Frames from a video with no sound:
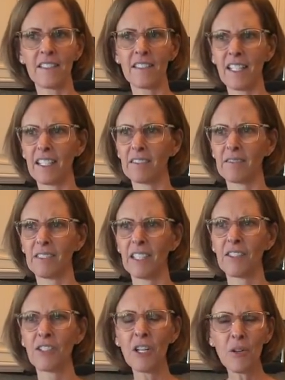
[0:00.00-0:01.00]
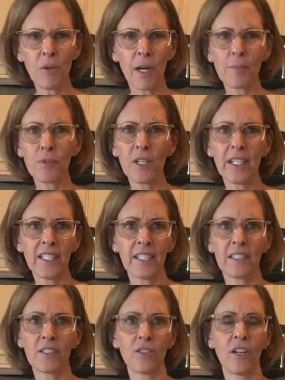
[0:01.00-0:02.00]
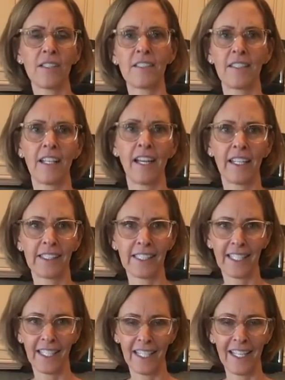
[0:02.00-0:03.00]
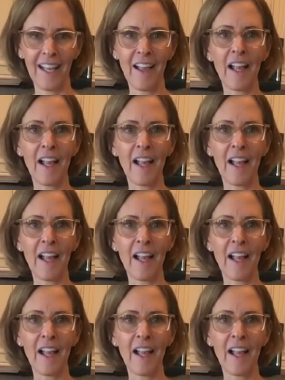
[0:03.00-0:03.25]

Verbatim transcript: And it's like, No, I'm trying to get across an idea.